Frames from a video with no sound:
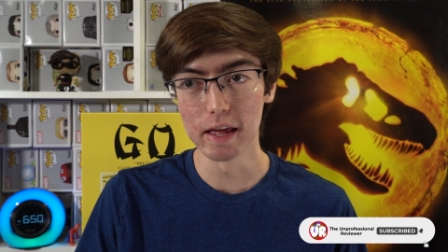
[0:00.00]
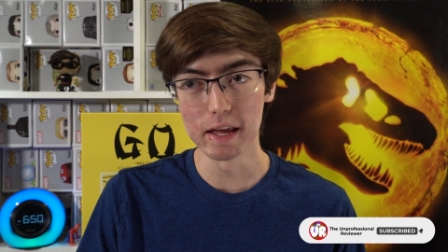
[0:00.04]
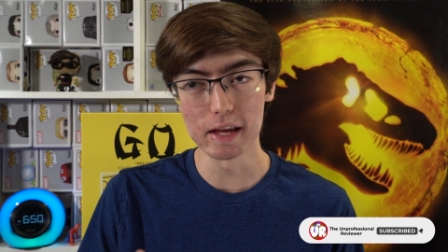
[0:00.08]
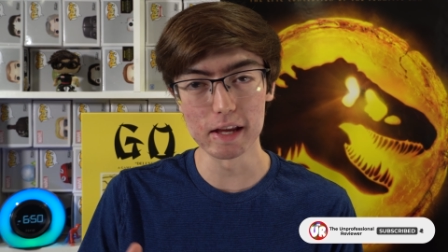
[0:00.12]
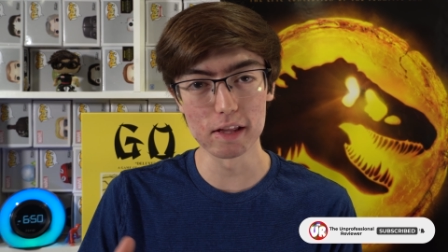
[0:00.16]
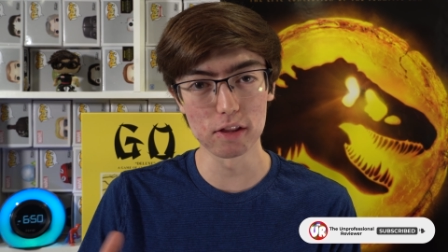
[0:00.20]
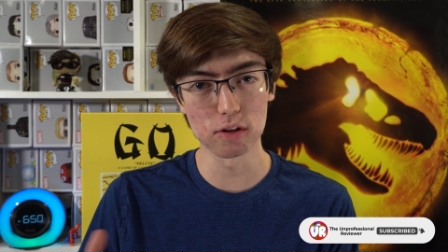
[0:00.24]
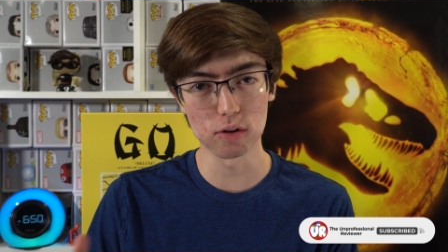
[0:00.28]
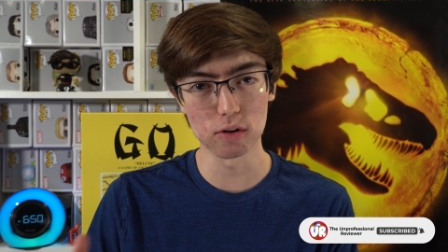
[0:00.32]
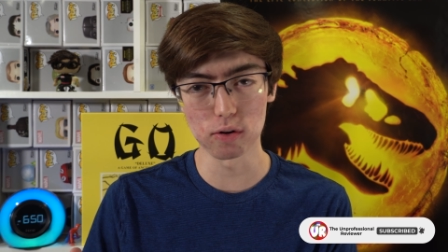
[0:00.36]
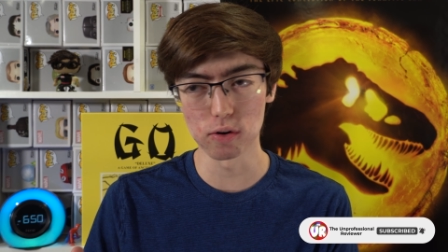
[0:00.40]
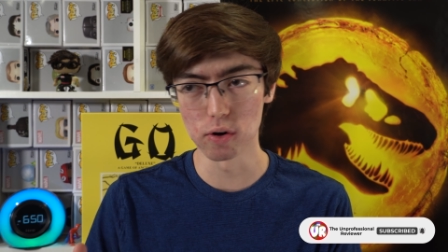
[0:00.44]

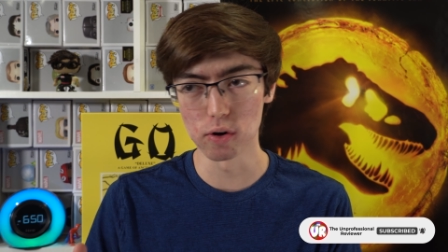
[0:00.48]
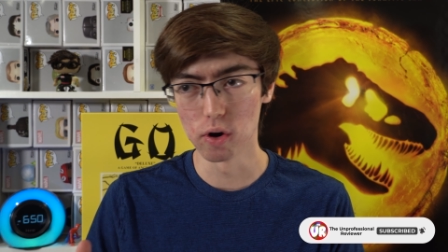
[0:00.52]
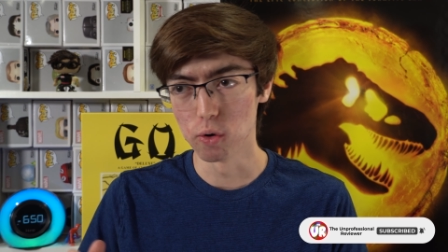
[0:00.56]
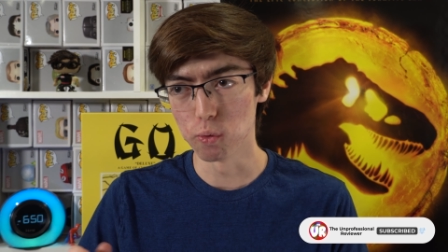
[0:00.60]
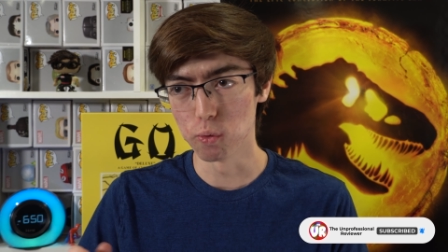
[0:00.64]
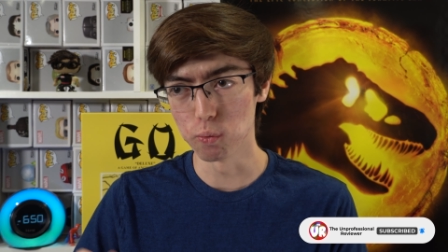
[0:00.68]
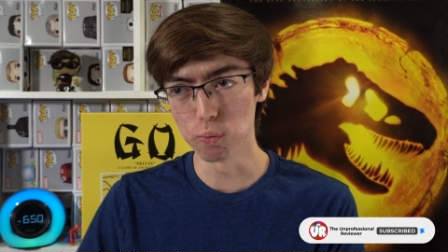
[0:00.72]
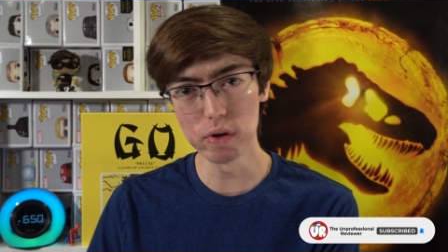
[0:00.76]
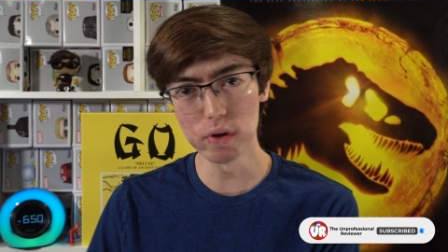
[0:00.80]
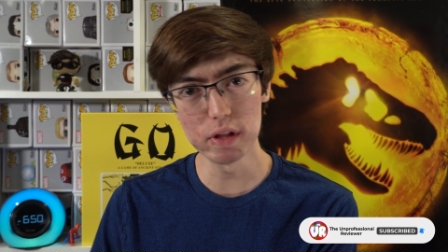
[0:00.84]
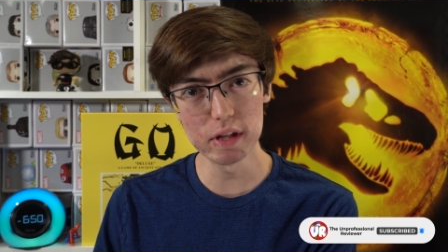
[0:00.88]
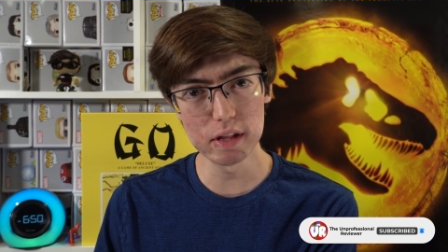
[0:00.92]
either
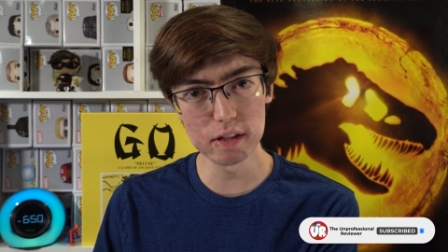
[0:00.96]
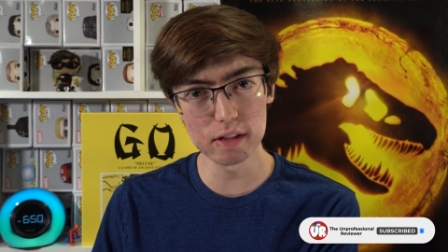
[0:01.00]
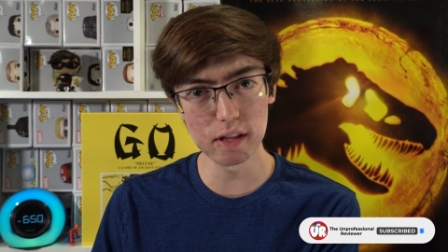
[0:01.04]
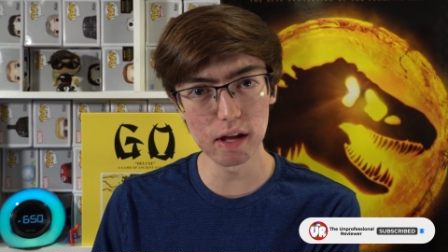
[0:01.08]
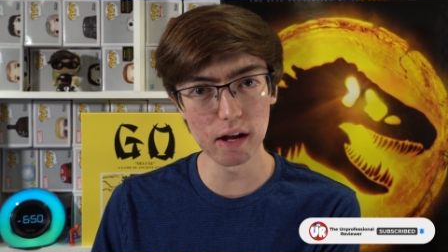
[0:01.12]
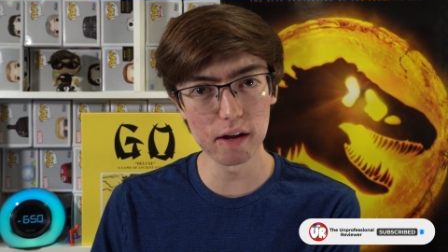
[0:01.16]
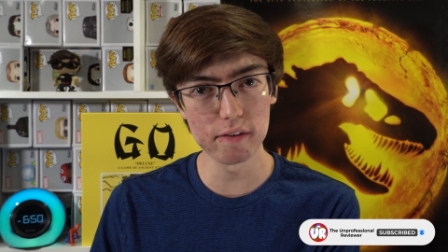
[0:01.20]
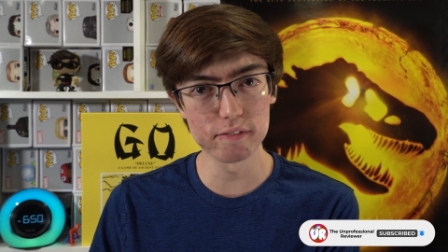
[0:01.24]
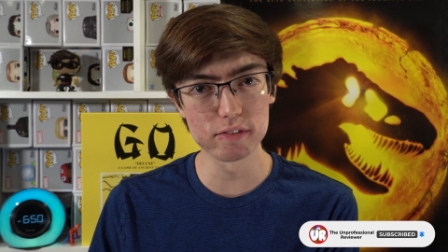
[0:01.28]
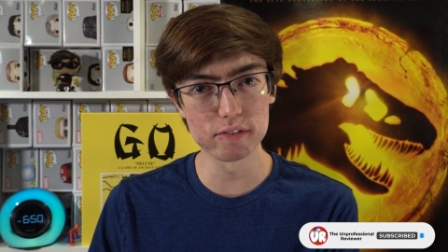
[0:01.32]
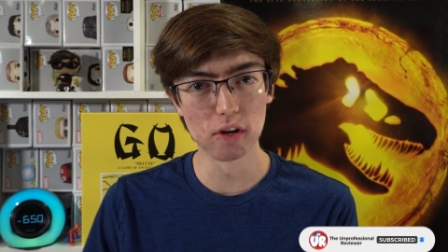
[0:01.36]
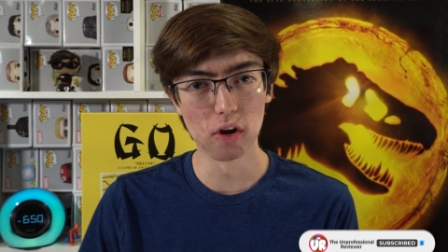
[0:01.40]
really
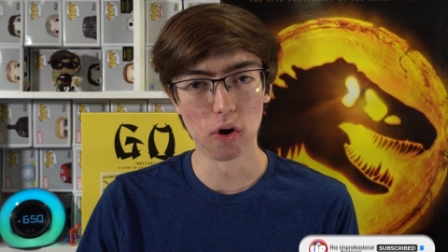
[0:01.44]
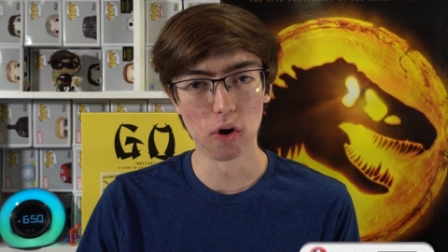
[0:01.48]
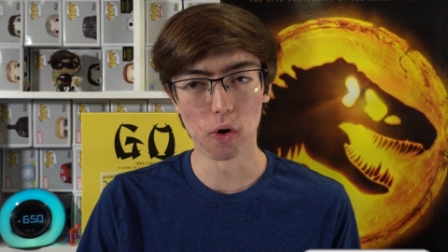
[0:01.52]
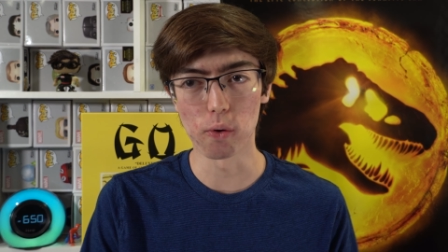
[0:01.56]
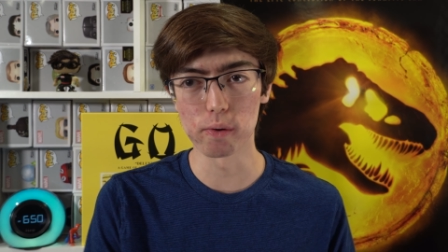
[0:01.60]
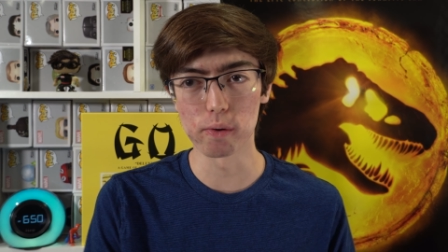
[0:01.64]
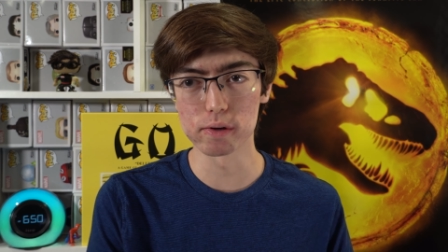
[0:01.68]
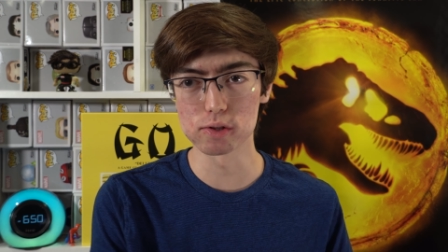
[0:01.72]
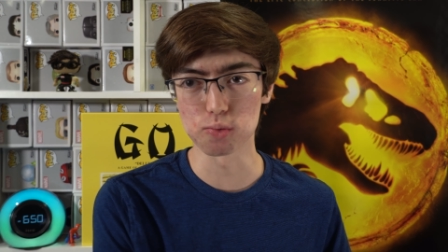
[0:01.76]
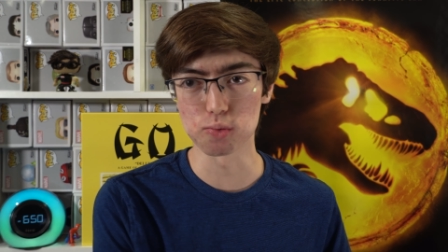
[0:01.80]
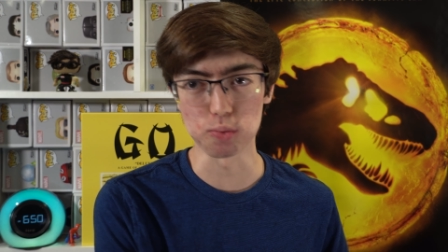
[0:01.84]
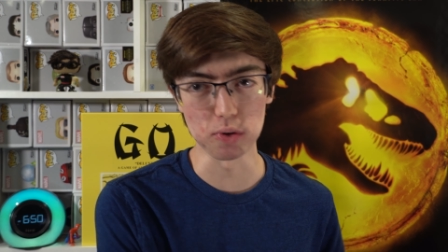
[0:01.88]
loved
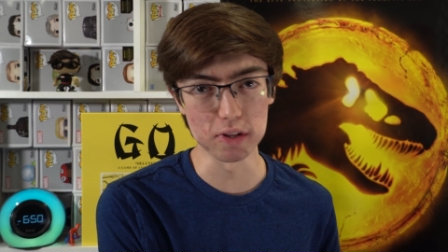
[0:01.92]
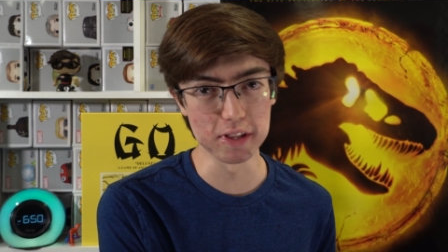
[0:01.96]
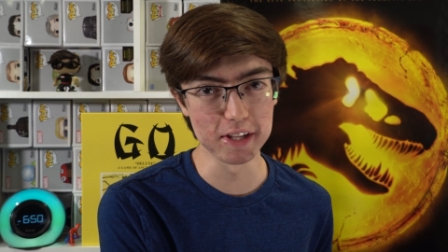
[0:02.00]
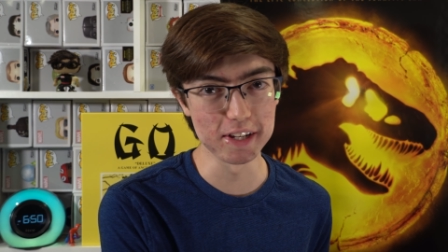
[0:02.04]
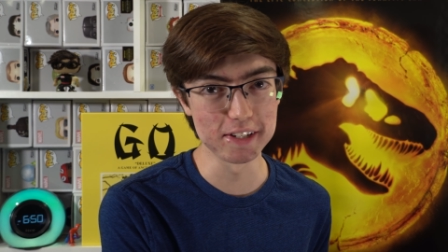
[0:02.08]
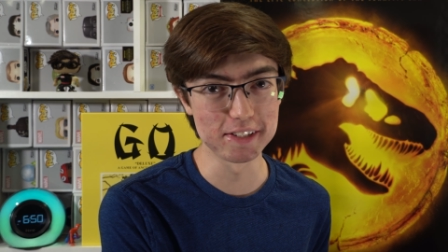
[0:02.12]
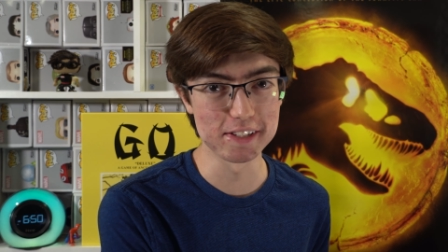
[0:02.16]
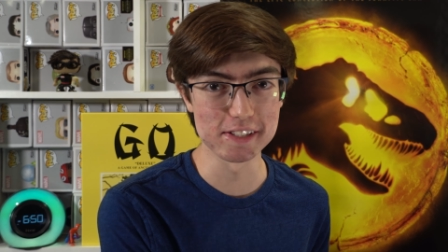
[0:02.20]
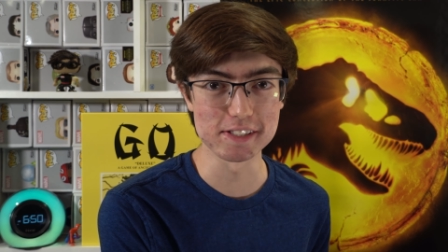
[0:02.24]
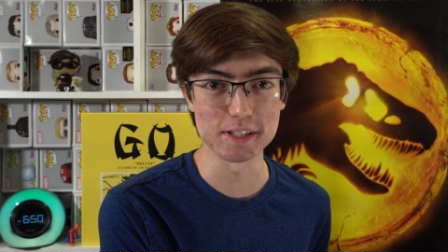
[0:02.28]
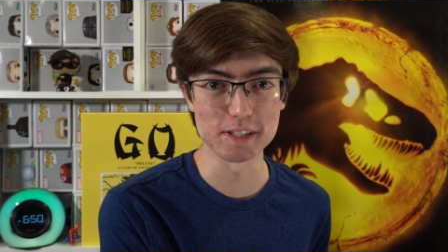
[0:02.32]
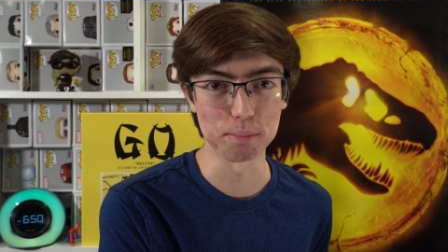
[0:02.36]
or was
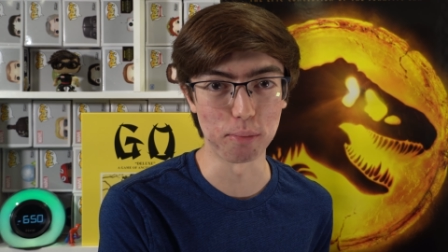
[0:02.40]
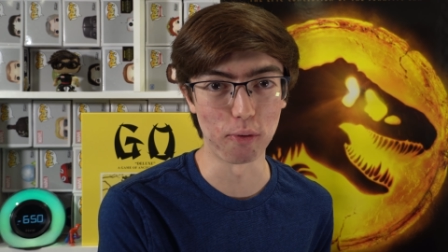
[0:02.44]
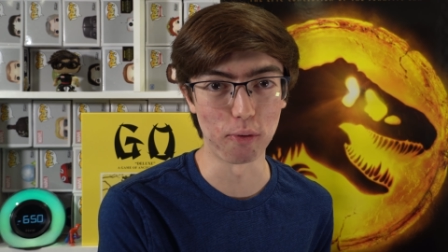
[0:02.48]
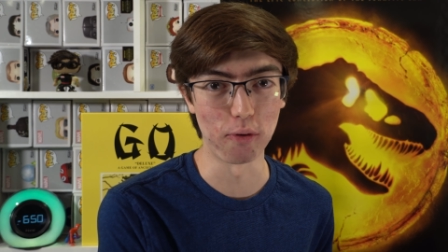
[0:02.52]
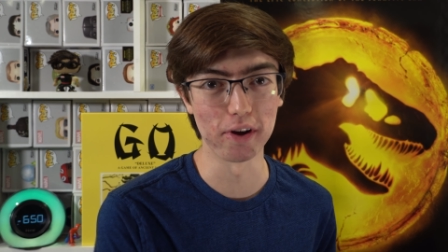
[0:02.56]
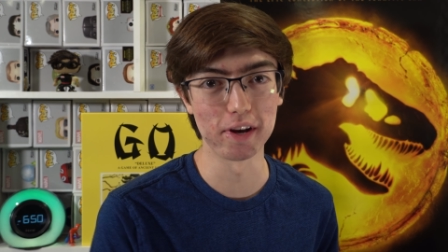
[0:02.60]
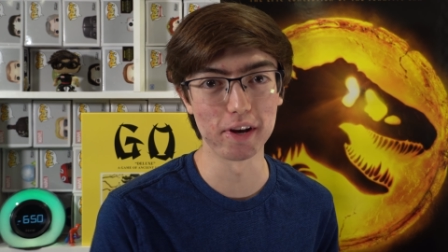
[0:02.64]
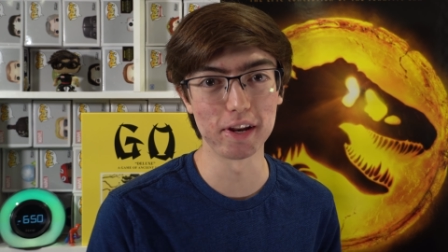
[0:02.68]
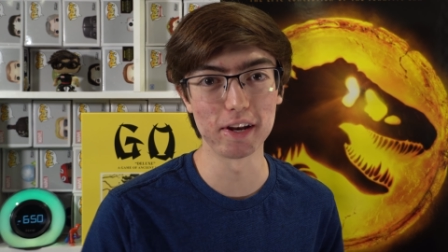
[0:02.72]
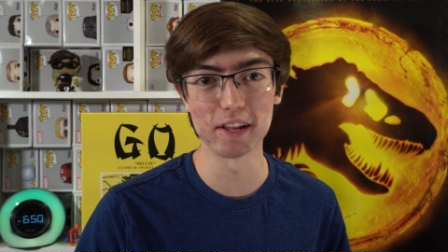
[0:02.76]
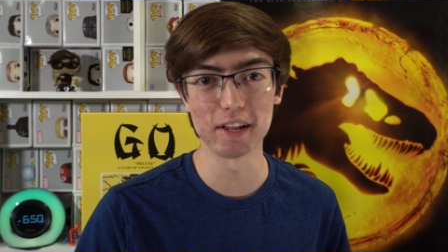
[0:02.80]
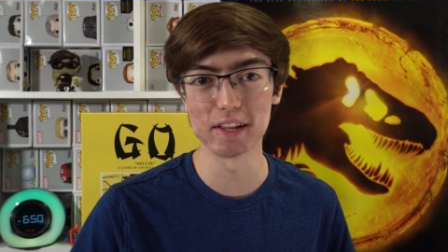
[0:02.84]
really
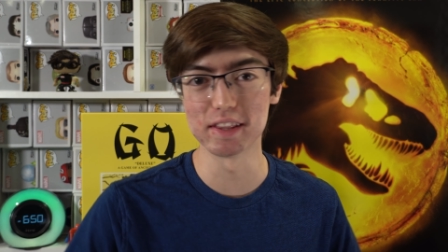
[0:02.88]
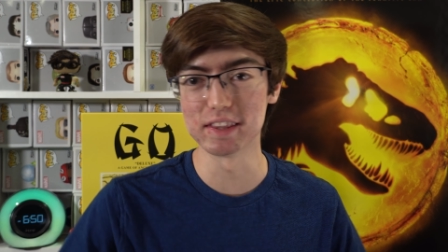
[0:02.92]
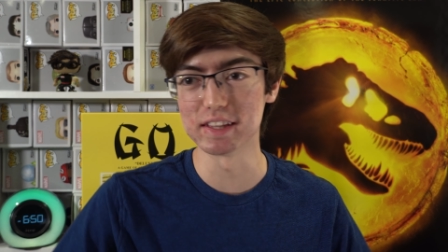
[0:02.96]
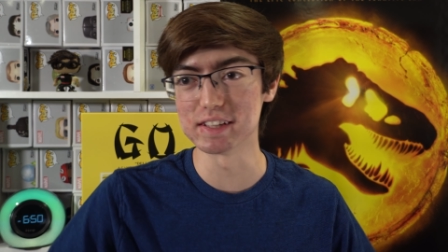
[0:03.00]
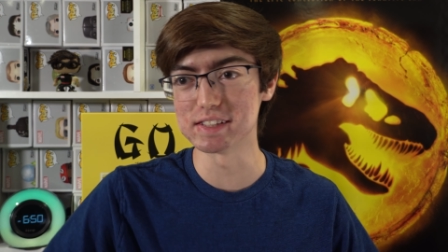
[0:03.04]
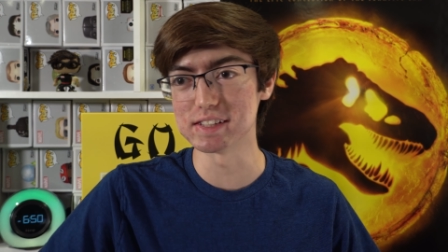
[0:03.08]
disappointed in.